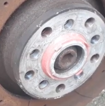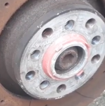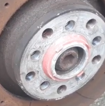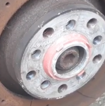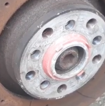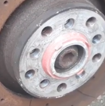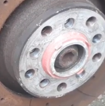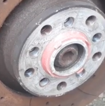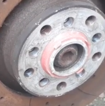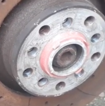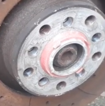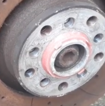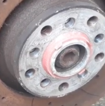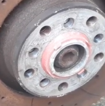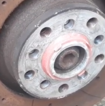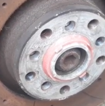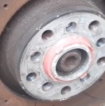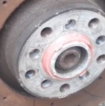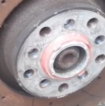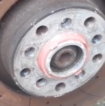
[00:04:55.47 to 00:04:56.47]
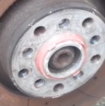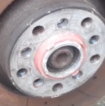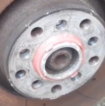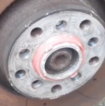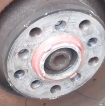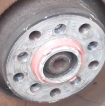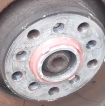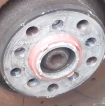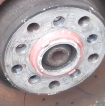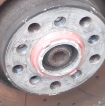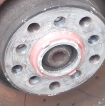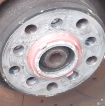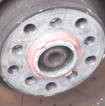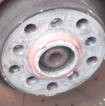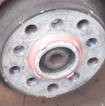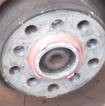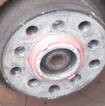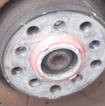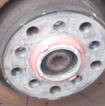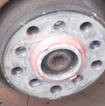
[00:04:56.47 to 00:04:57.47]
the hub was no good,
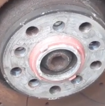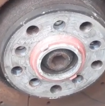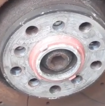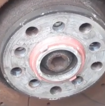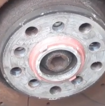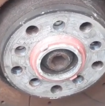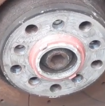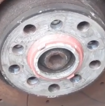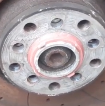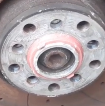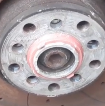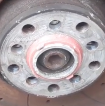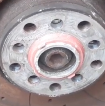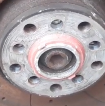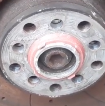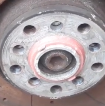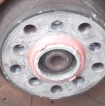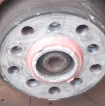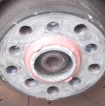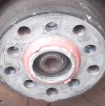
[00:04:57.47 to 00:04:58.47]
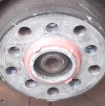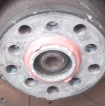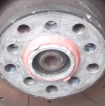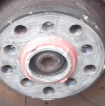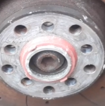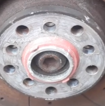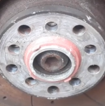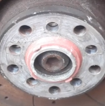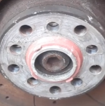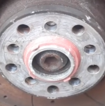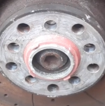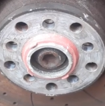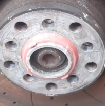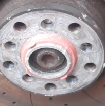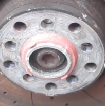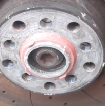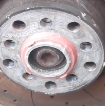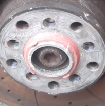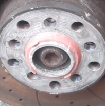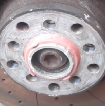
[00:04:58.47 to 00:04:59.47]
sadly this meant I don't think I
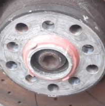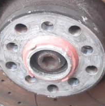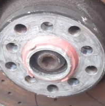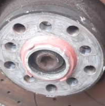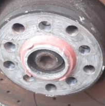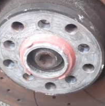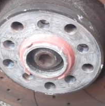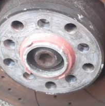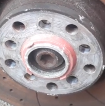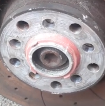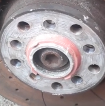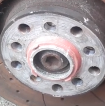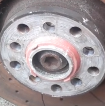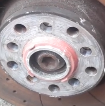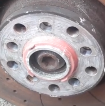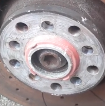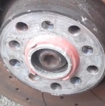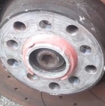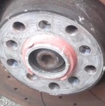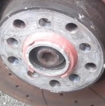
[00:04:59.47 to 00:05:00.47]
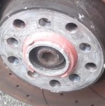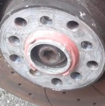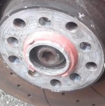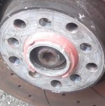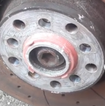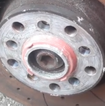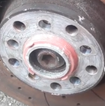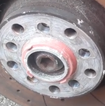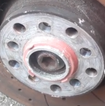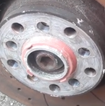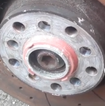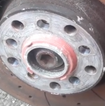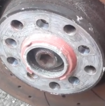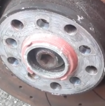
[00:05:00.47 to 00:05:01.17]
could use these big brakes.